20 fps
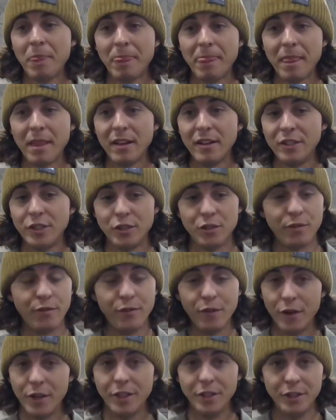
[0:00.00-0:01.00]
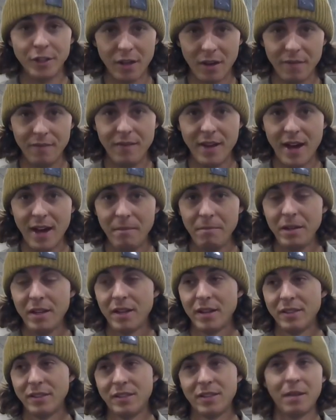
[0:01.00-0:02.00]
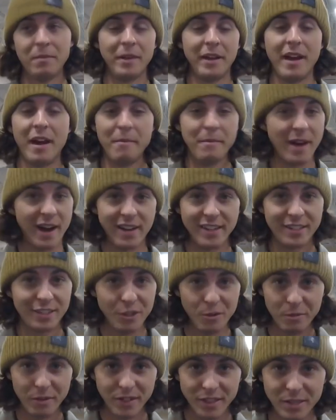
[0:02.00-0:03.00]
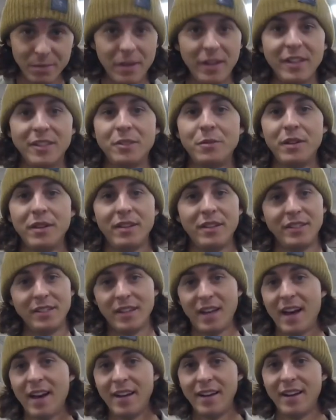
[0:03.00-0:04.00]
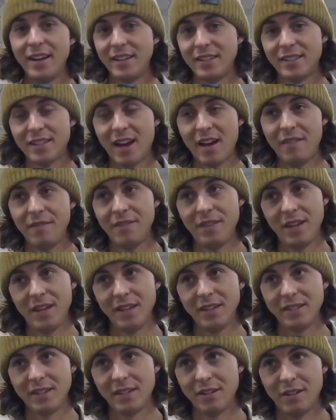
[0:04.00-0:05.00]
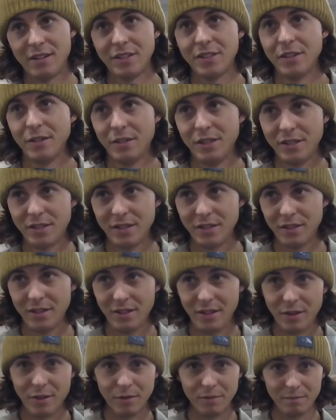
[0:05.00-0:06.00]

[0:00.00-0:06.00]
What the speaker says: just footage of that, because something I'm not super experienced with is the editing side of things, and also just, you know,